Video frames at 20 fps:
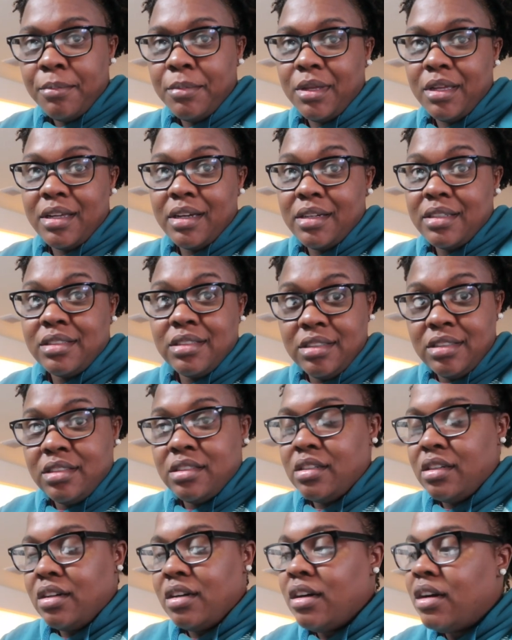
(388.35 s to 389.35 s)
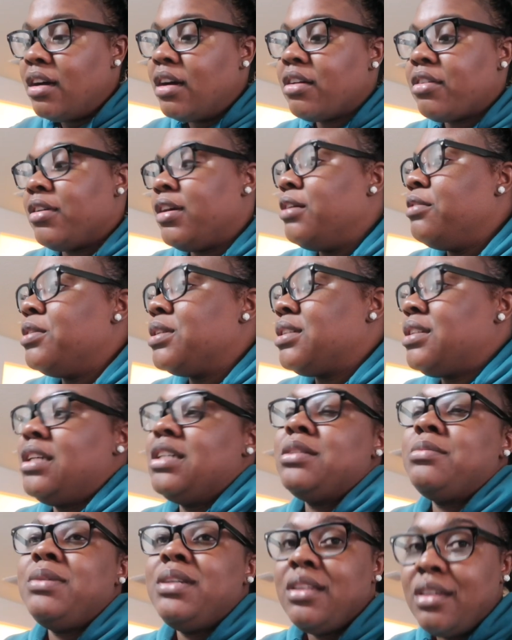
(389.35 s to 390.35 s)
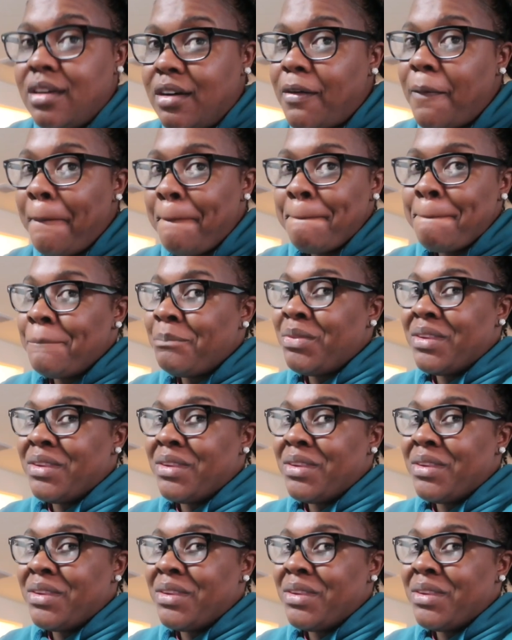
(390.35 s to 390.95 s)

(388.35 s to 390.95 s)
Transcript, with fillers: because she's still hungry which lets me know